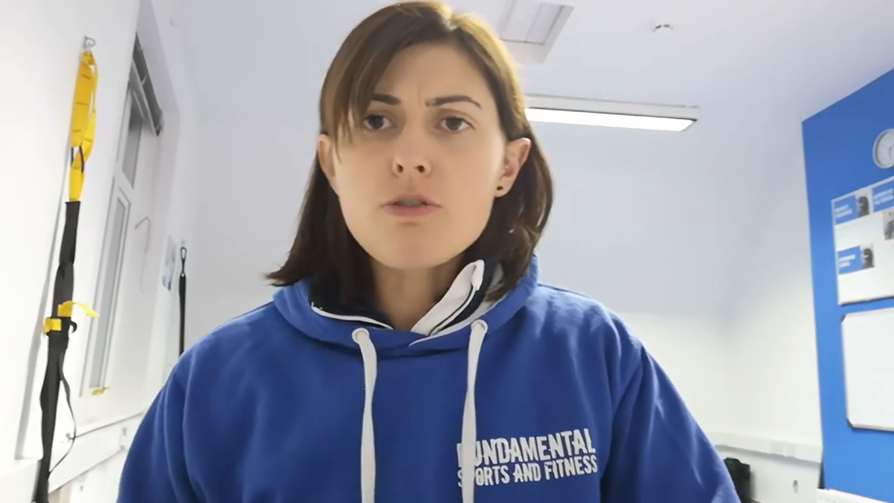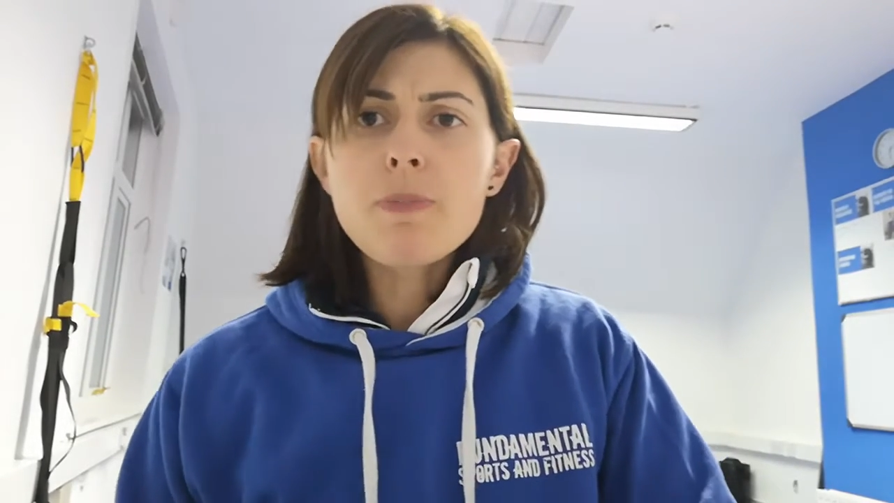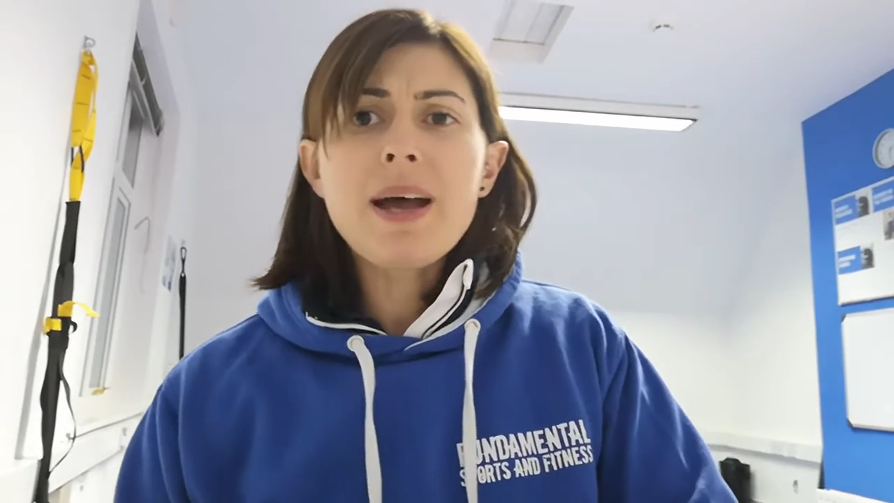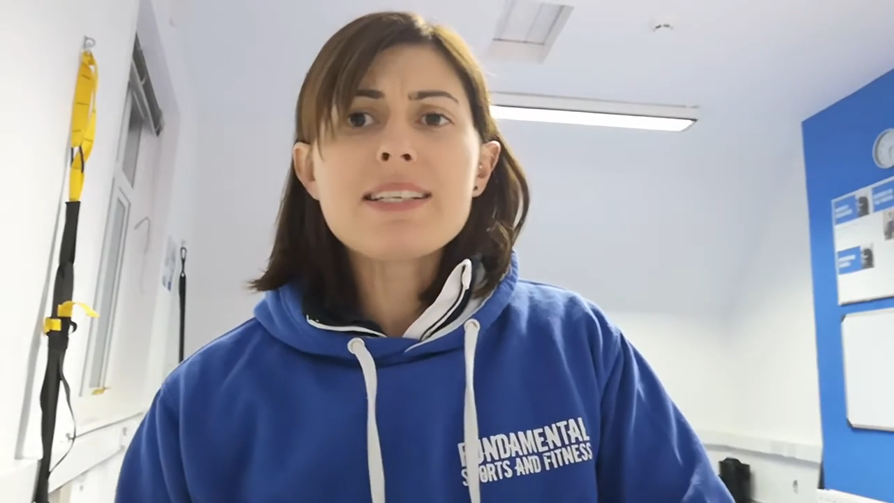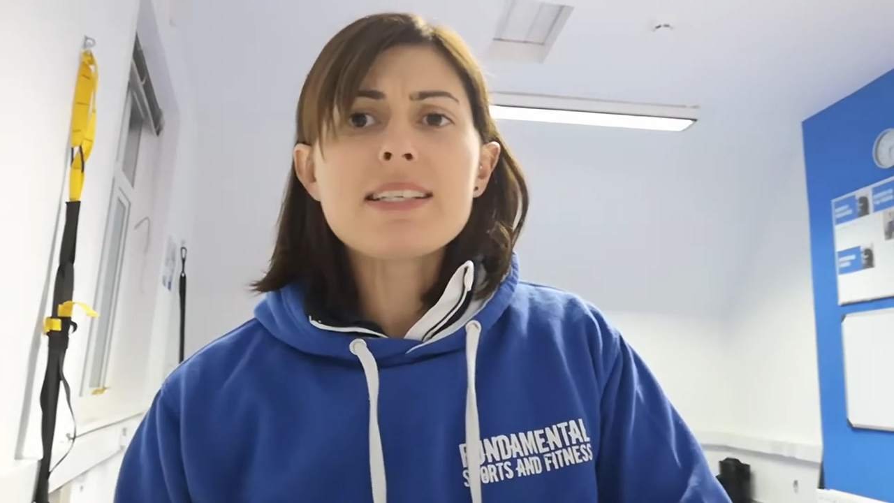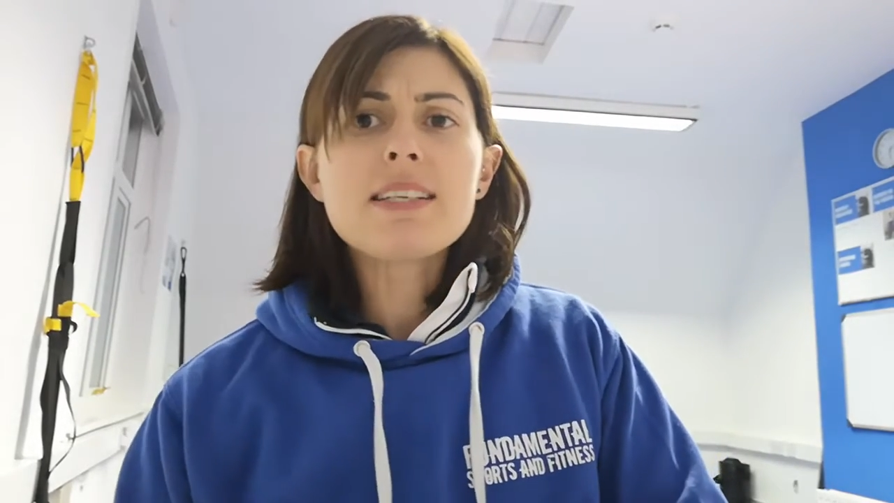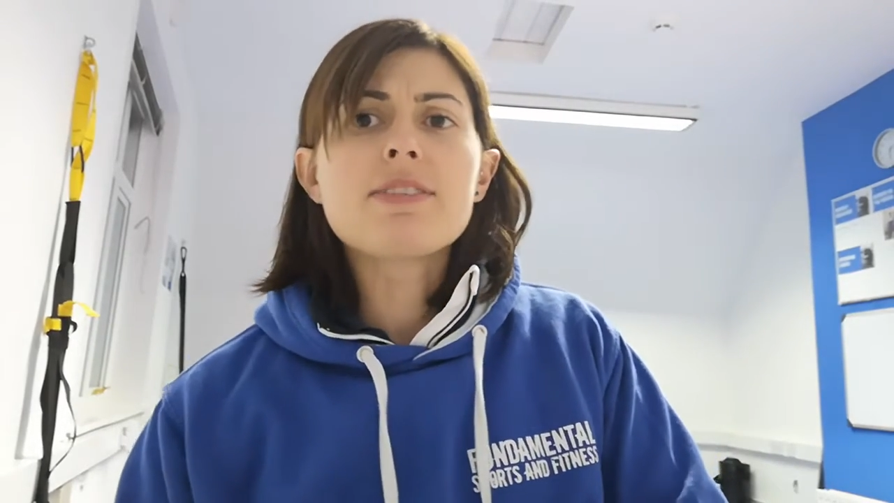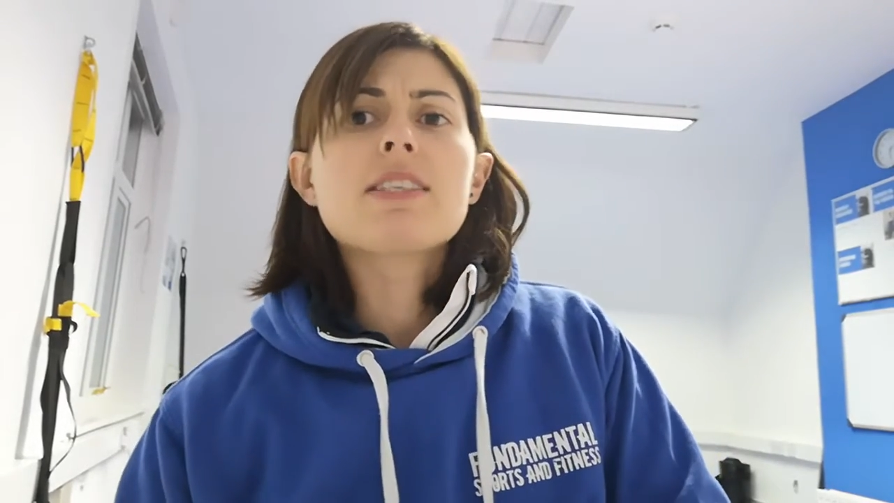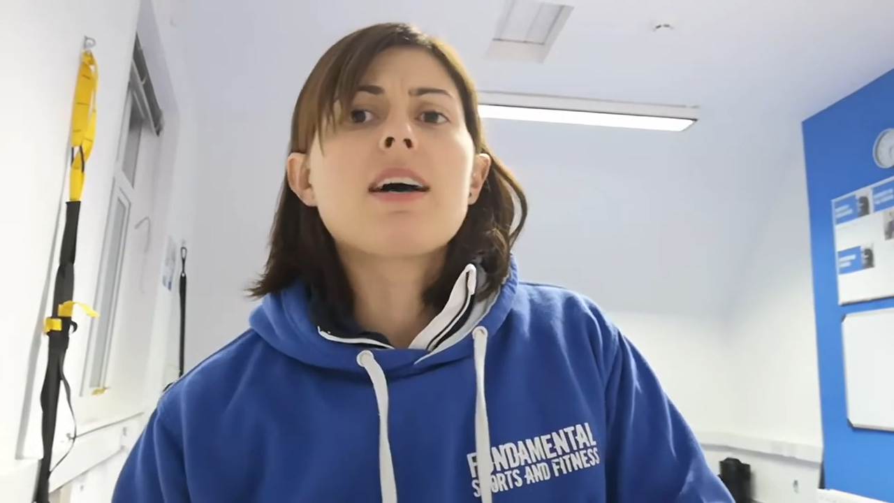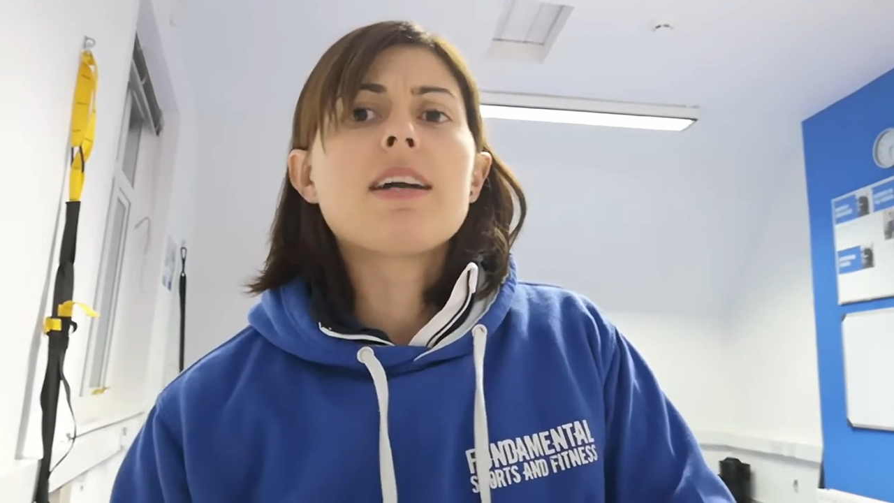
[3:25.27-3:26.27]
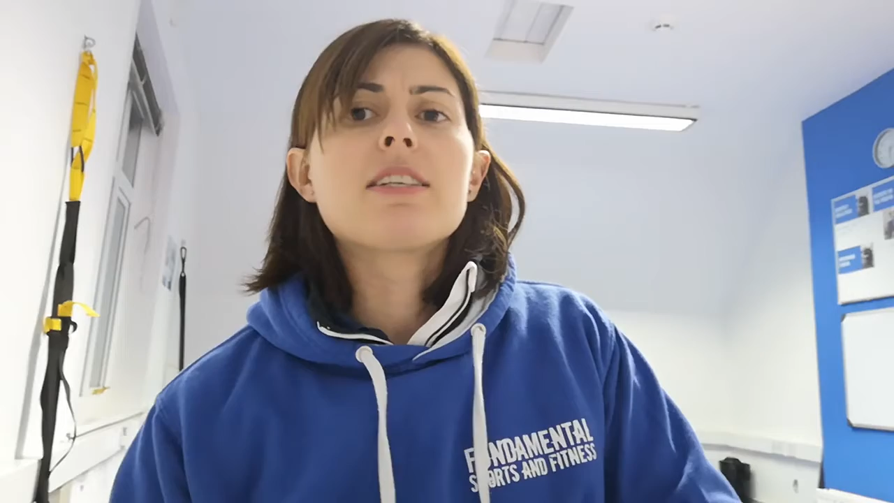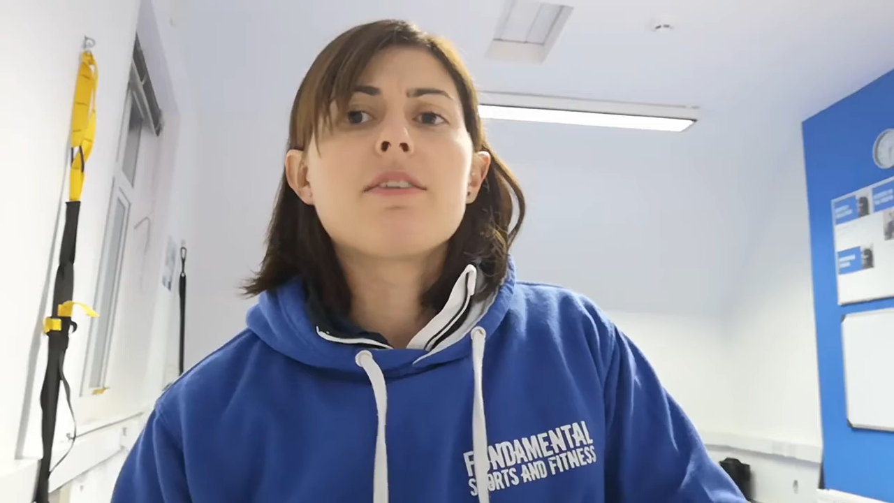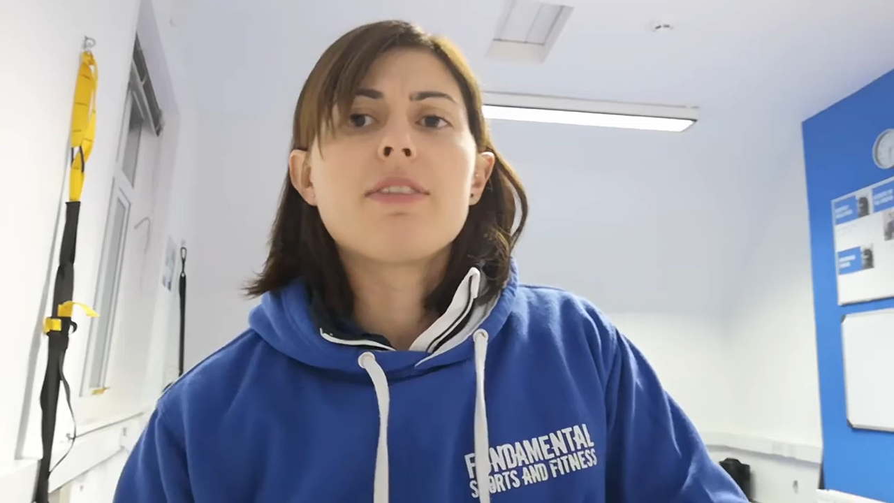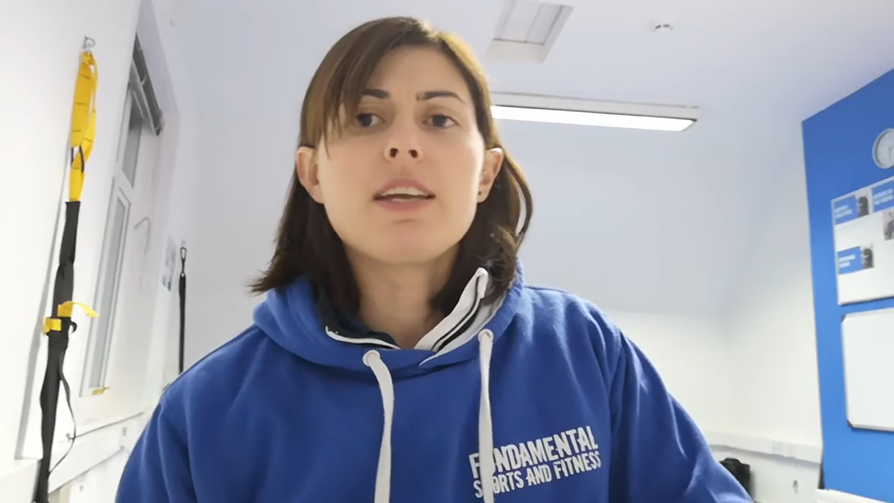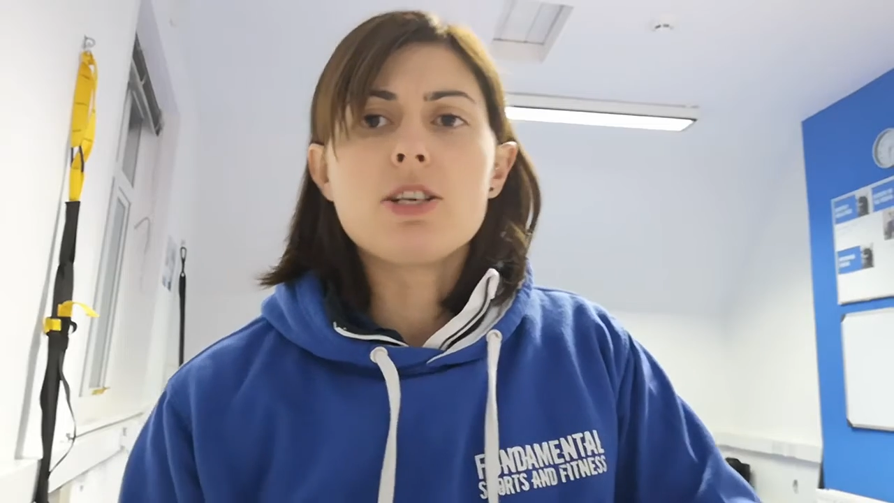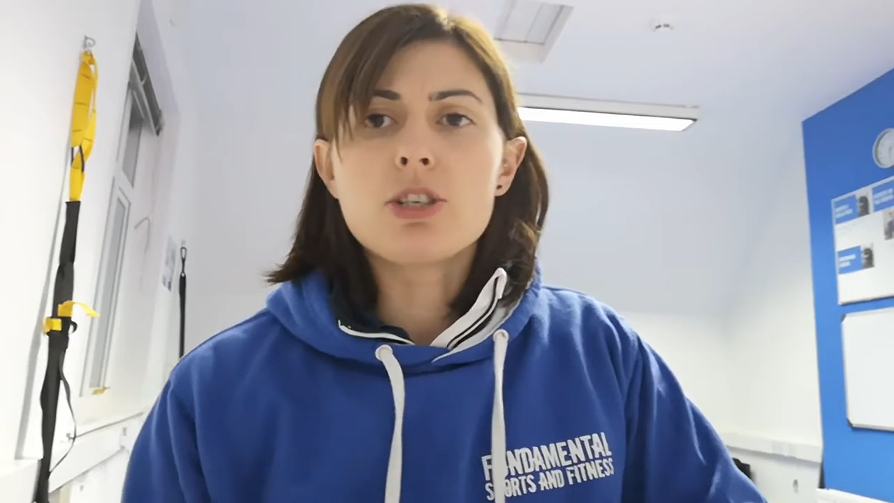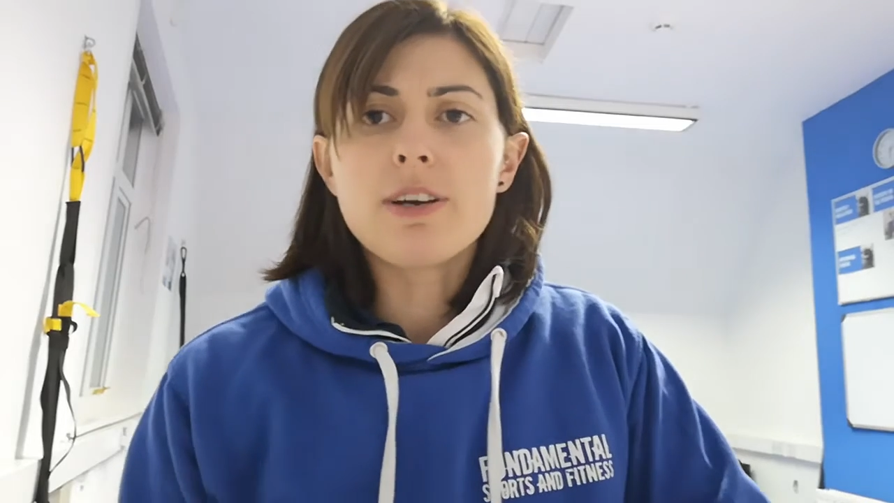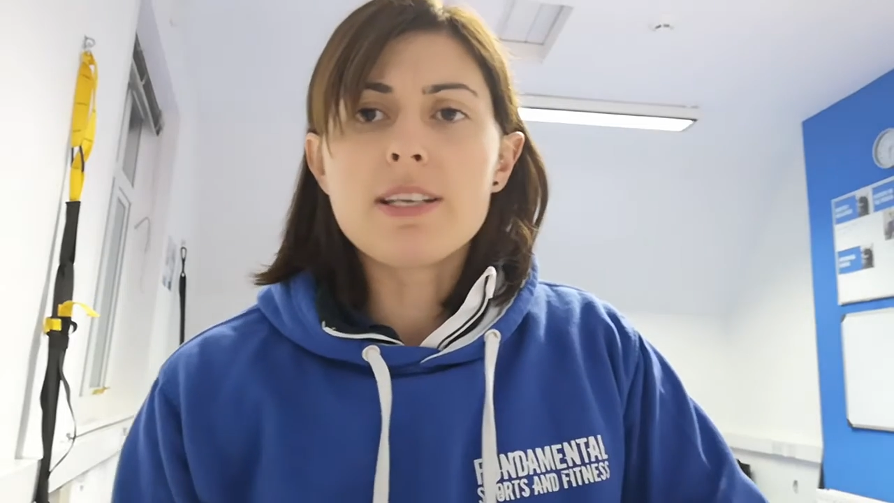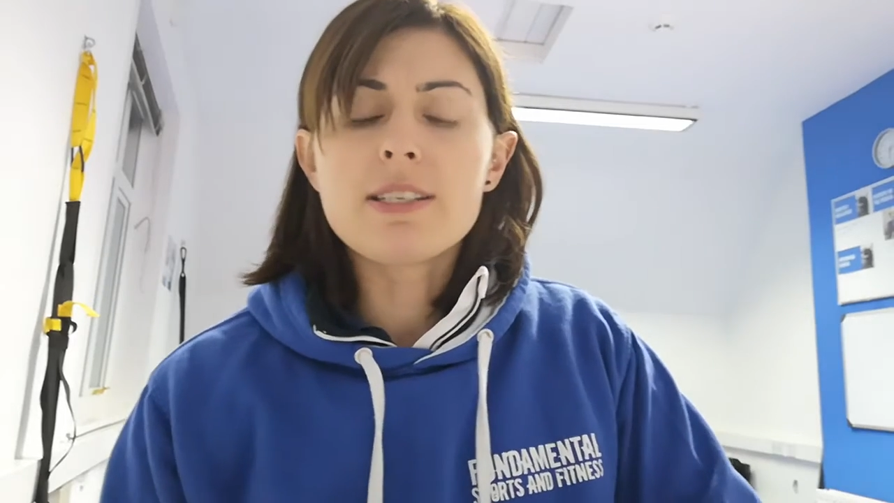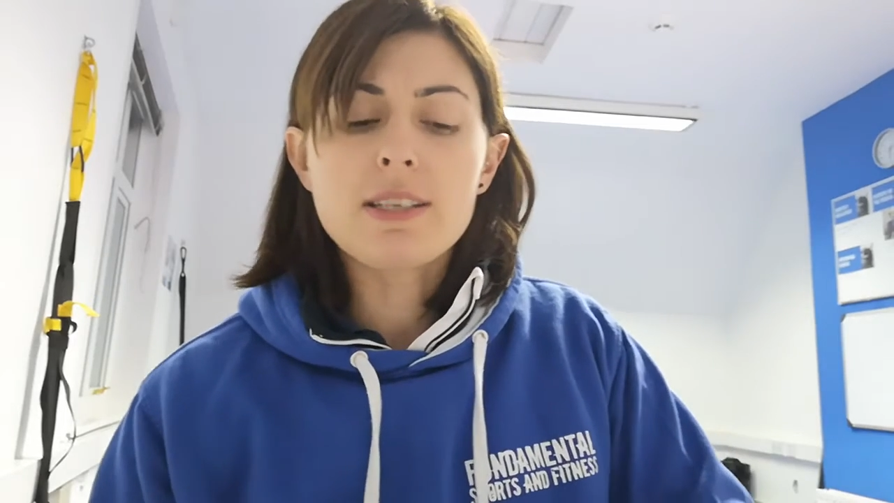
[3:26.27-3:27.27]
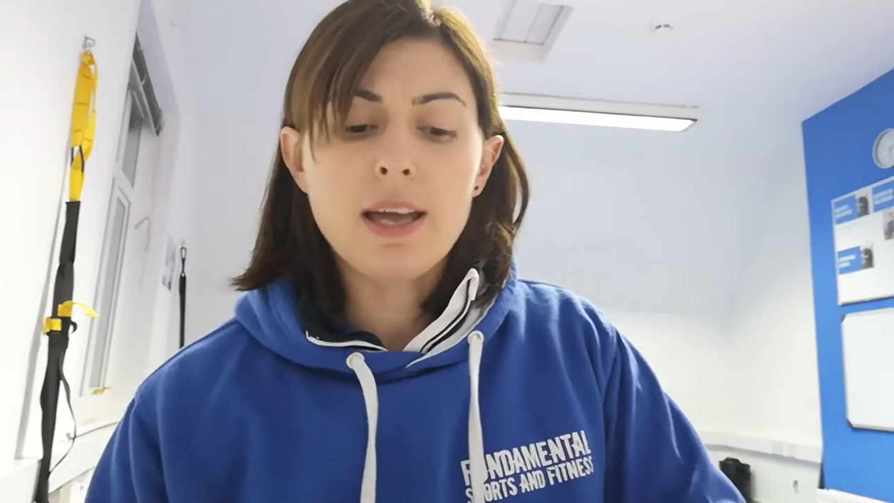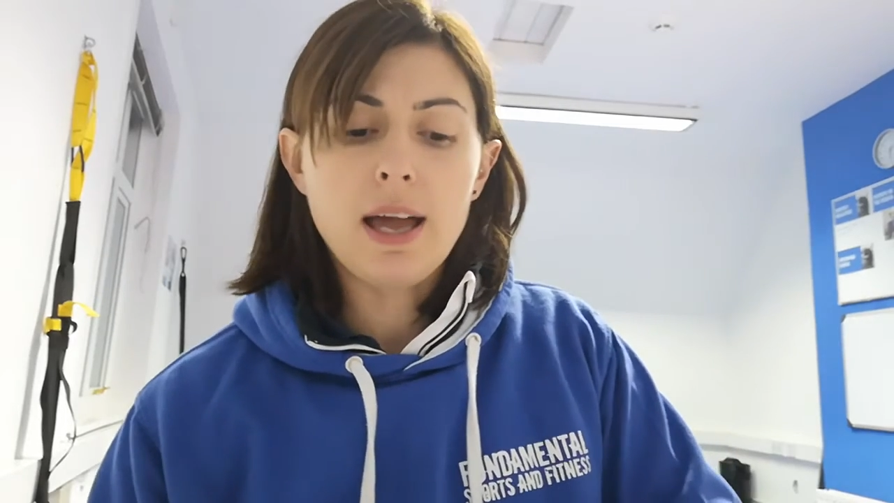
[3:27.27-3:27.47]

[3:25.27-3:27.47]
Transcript: repetitive side of the injuries